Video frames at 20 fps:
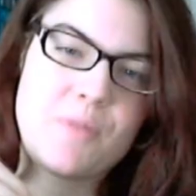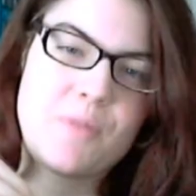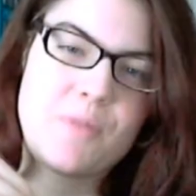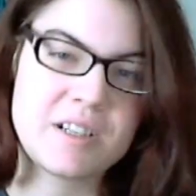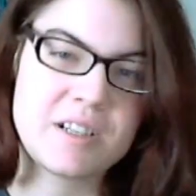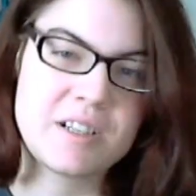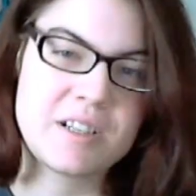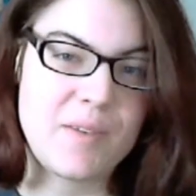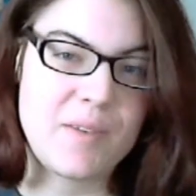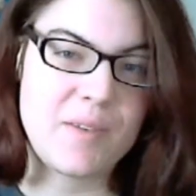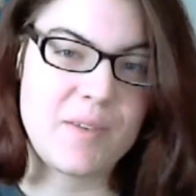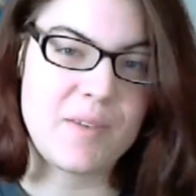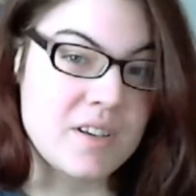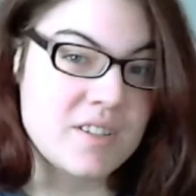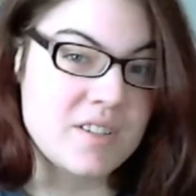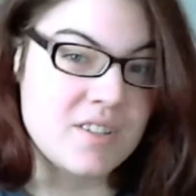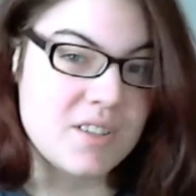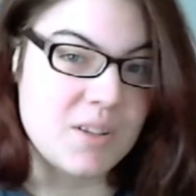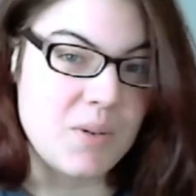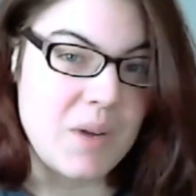inch by 4
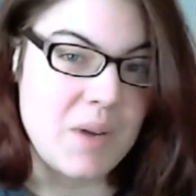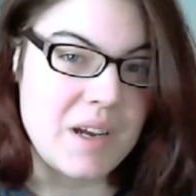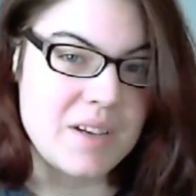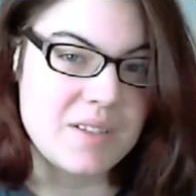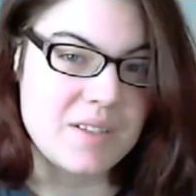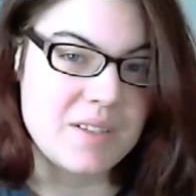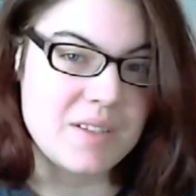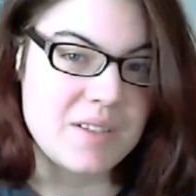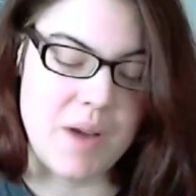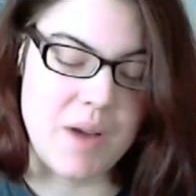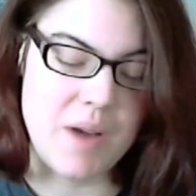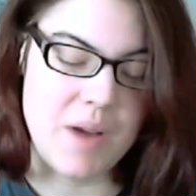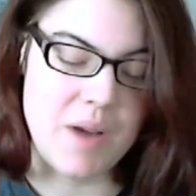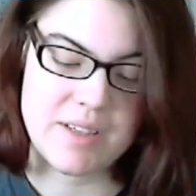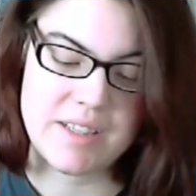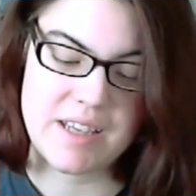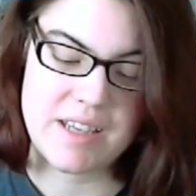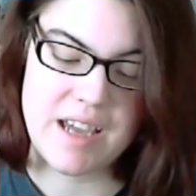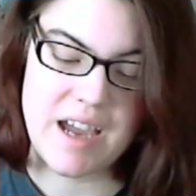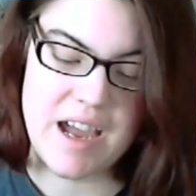inch square, so
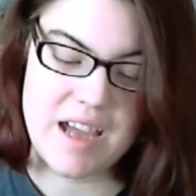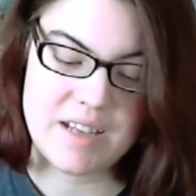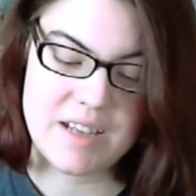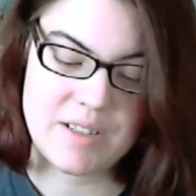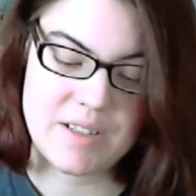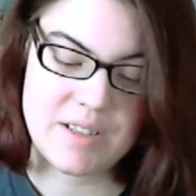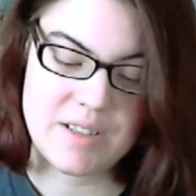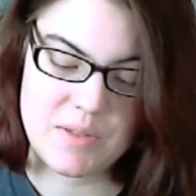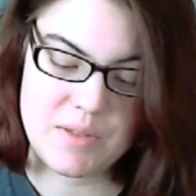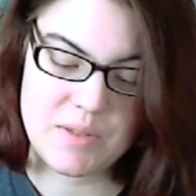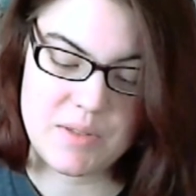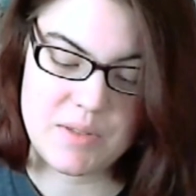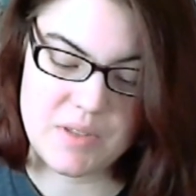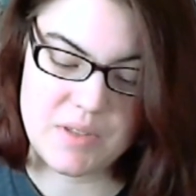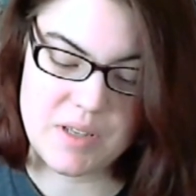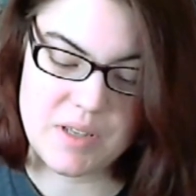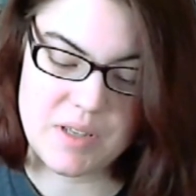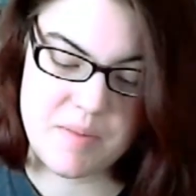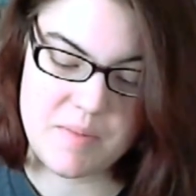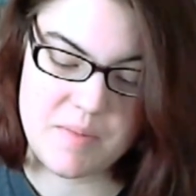obviously I had to do
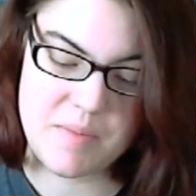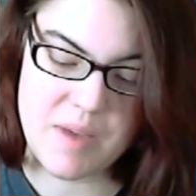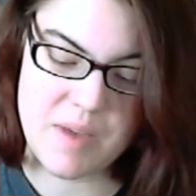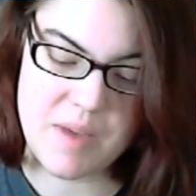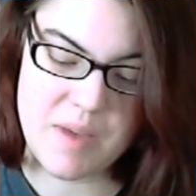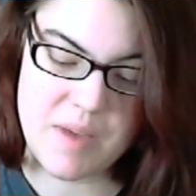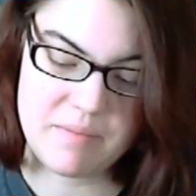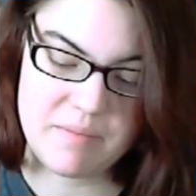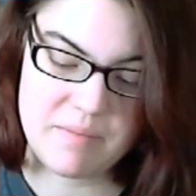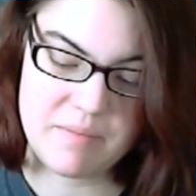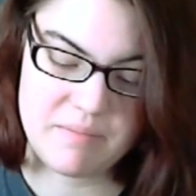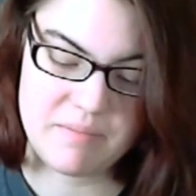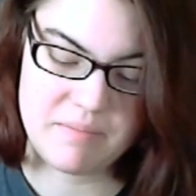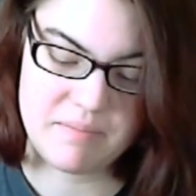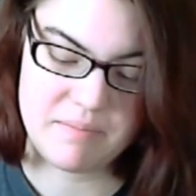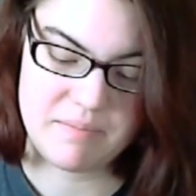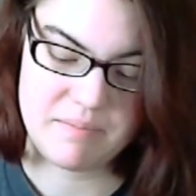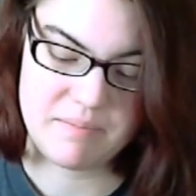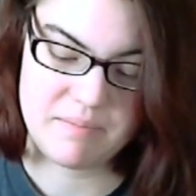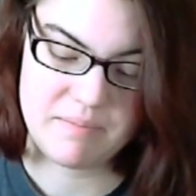some um,
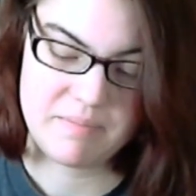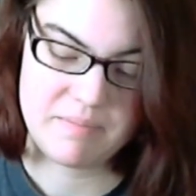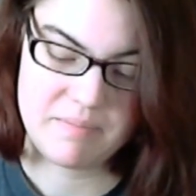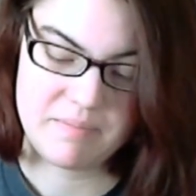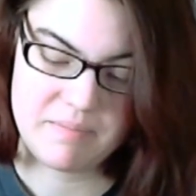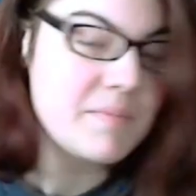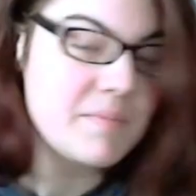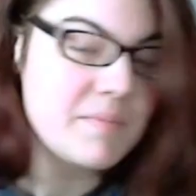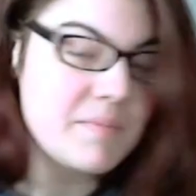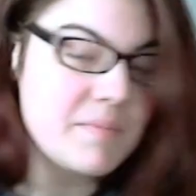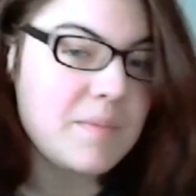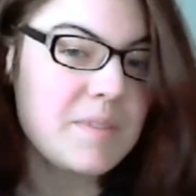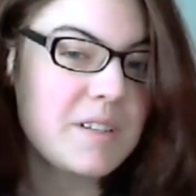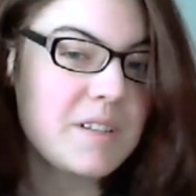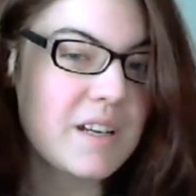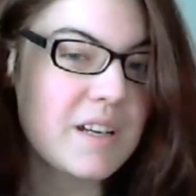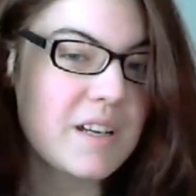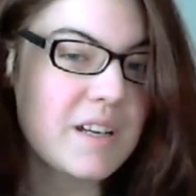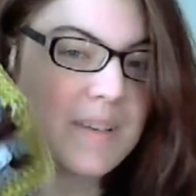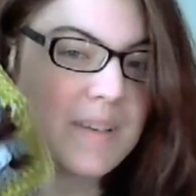some
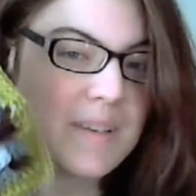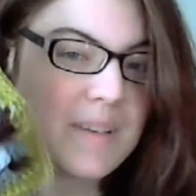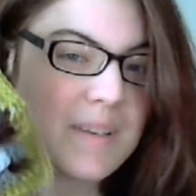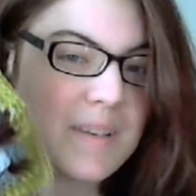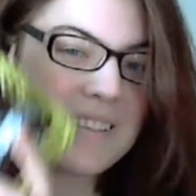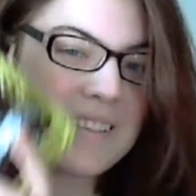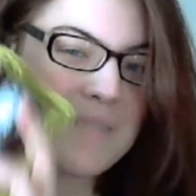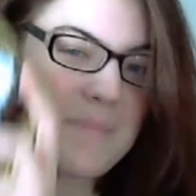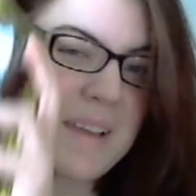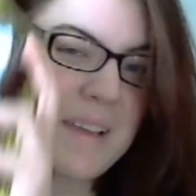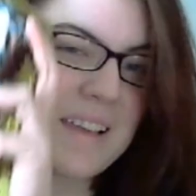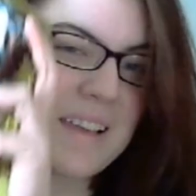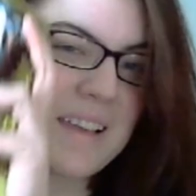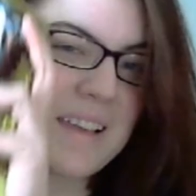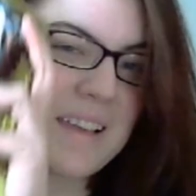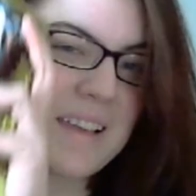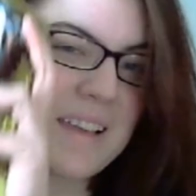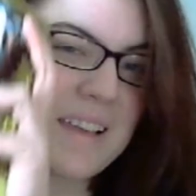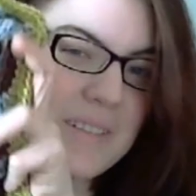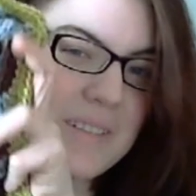adjustments to make it
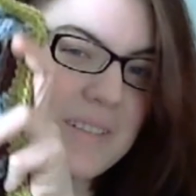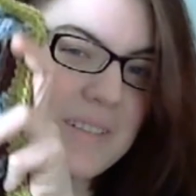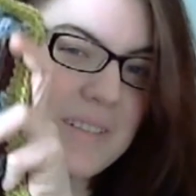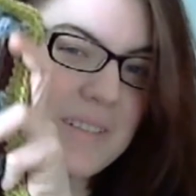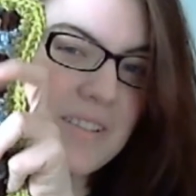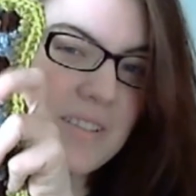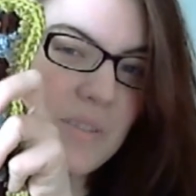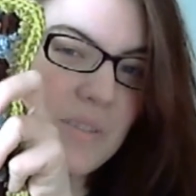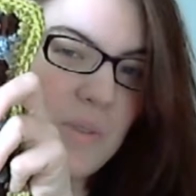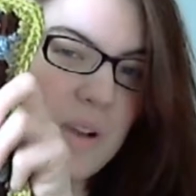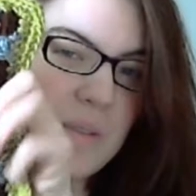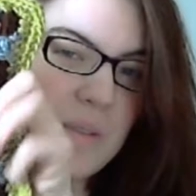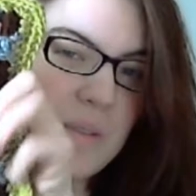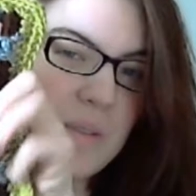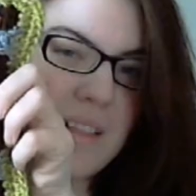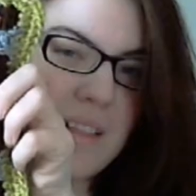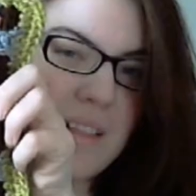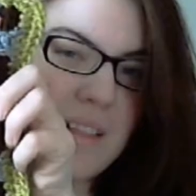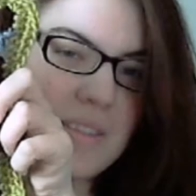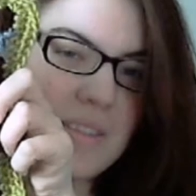into a 10 inch square, but
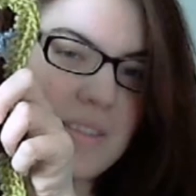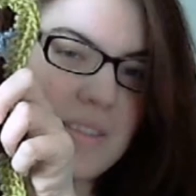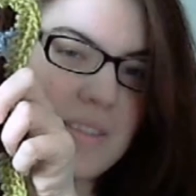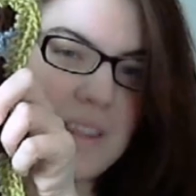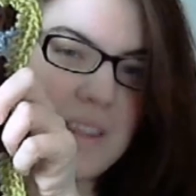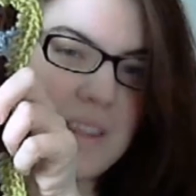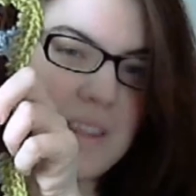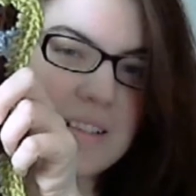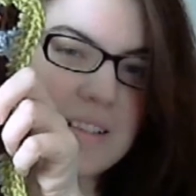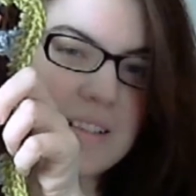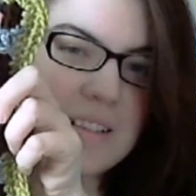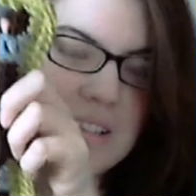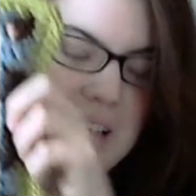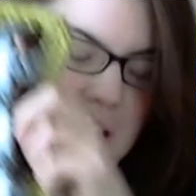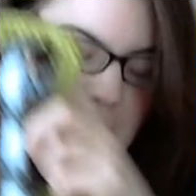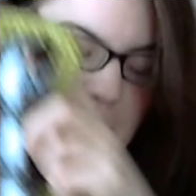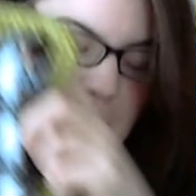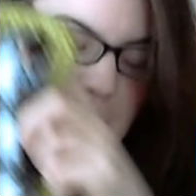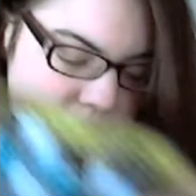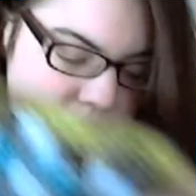I like the way that it turned
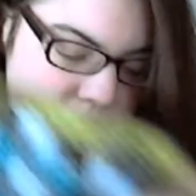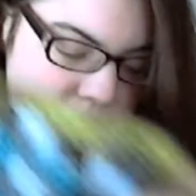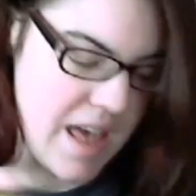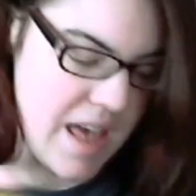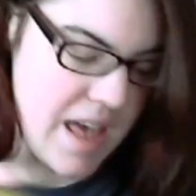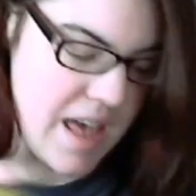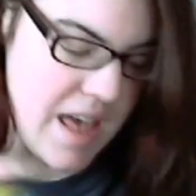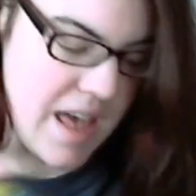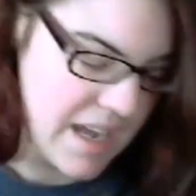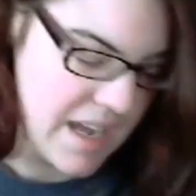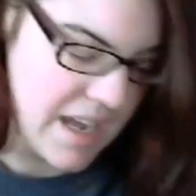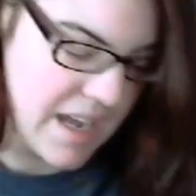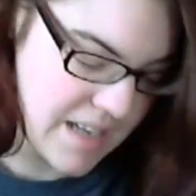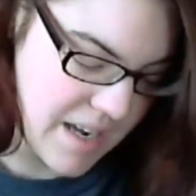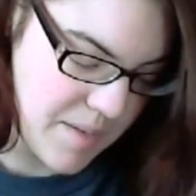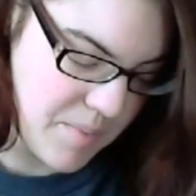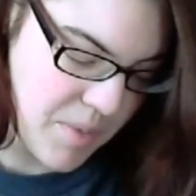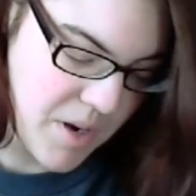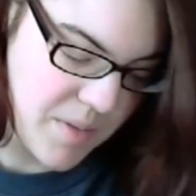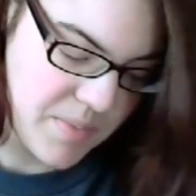out. And
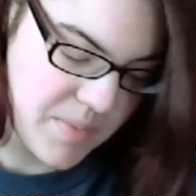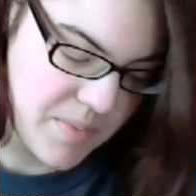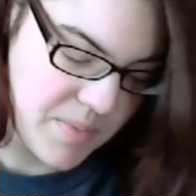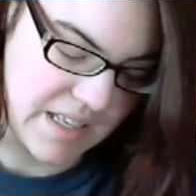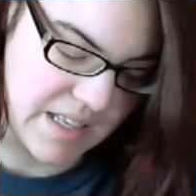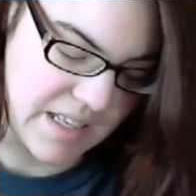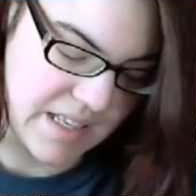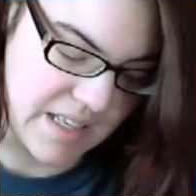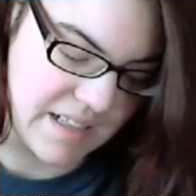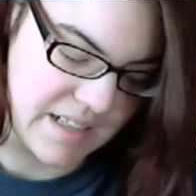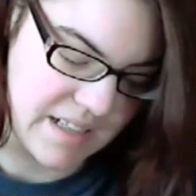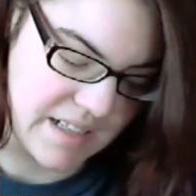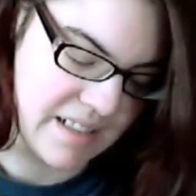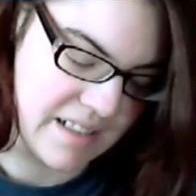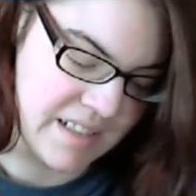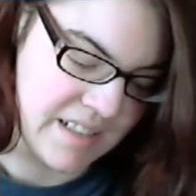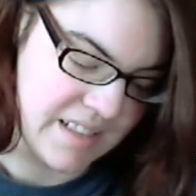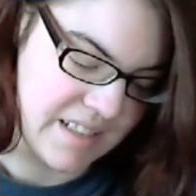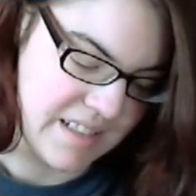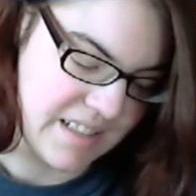I purposely
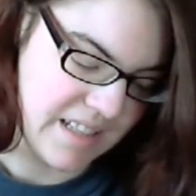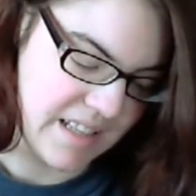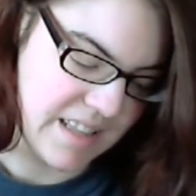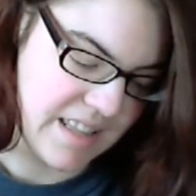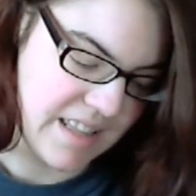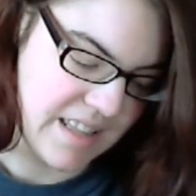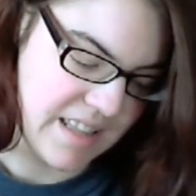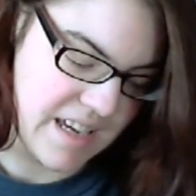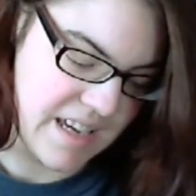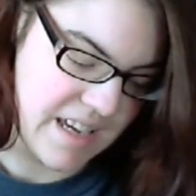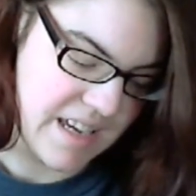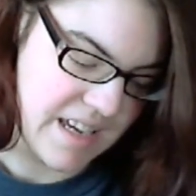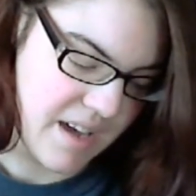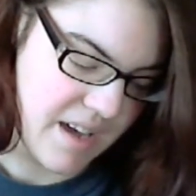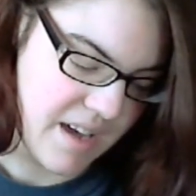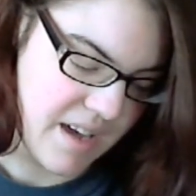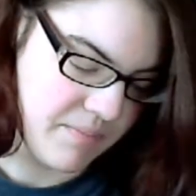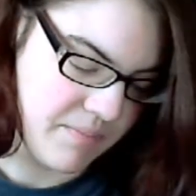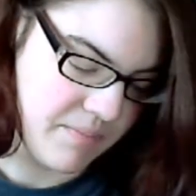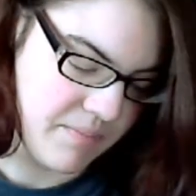did the,
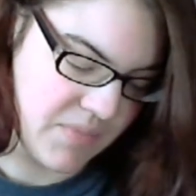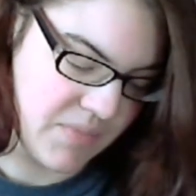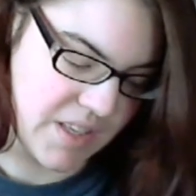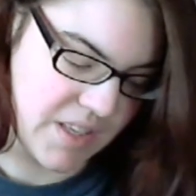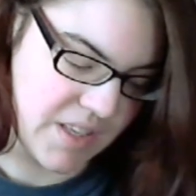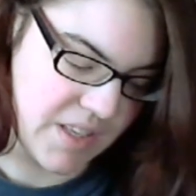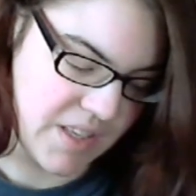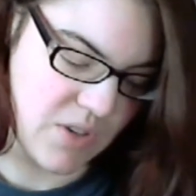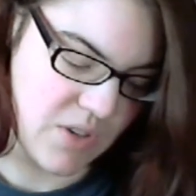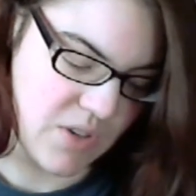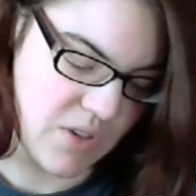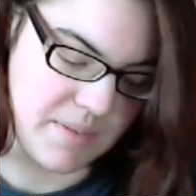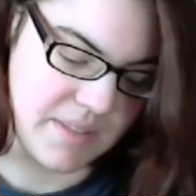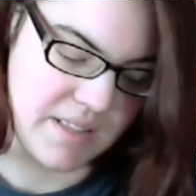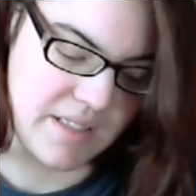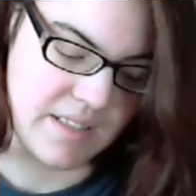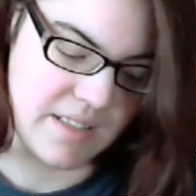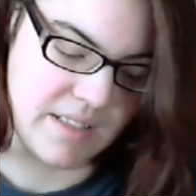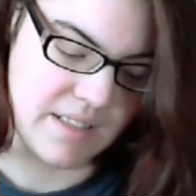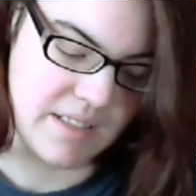um, the stripes